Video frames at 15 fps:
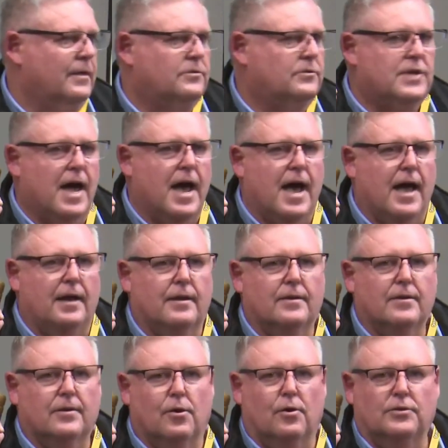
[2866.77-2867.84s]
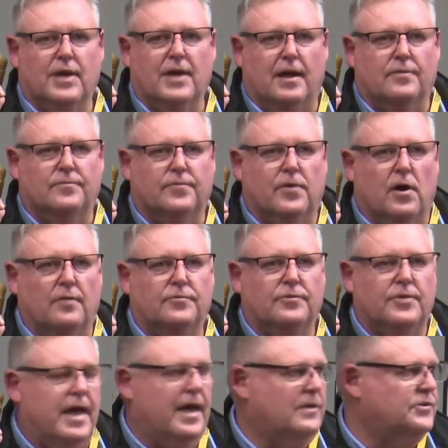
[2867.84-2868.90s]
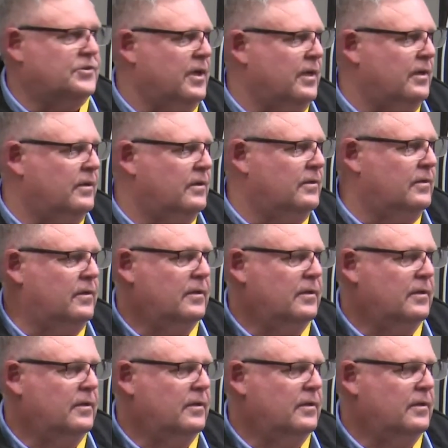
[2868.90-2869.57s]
Done. All done at 5,000.